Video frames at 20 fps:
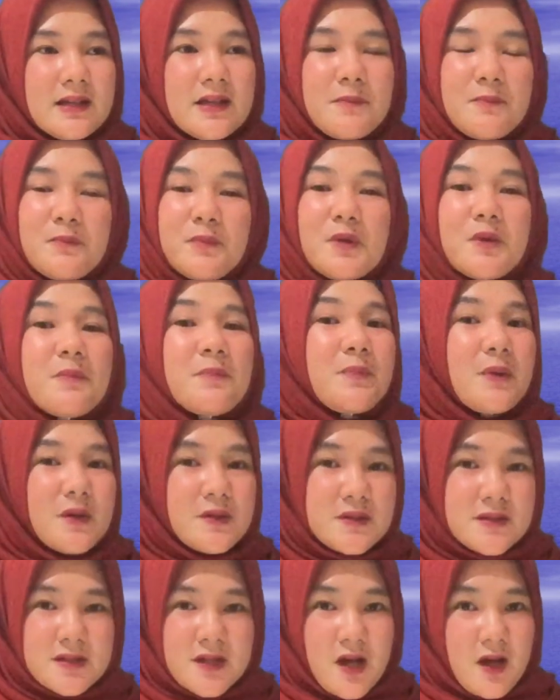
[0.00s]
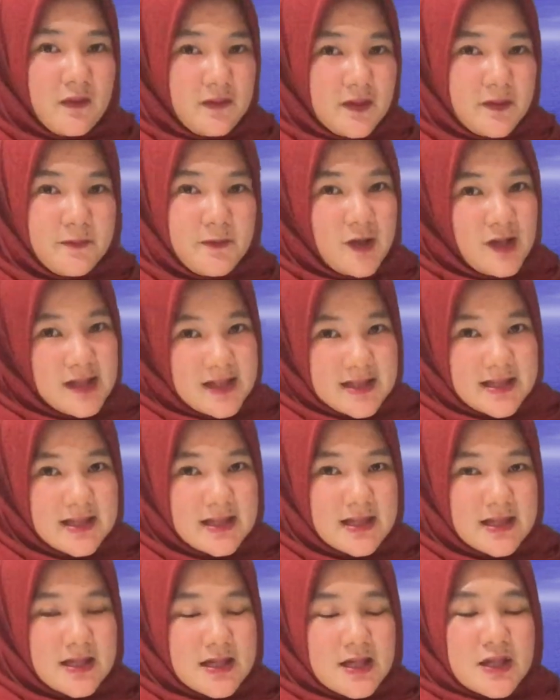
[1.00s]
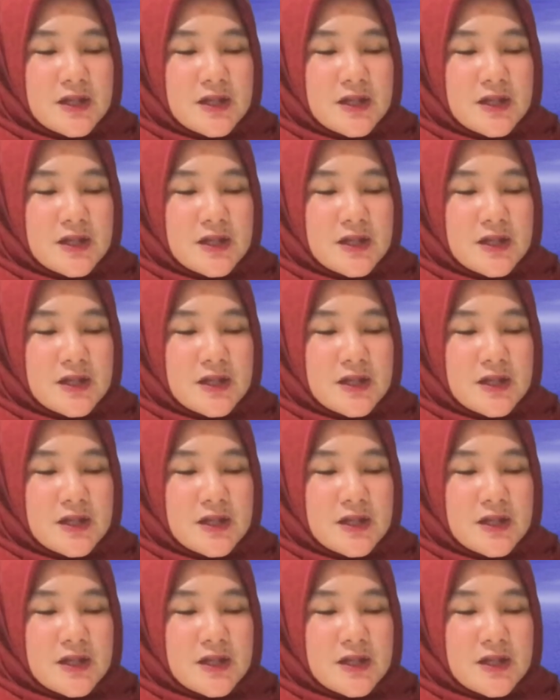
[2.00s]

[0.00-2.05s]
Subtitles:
the purpose of the policy.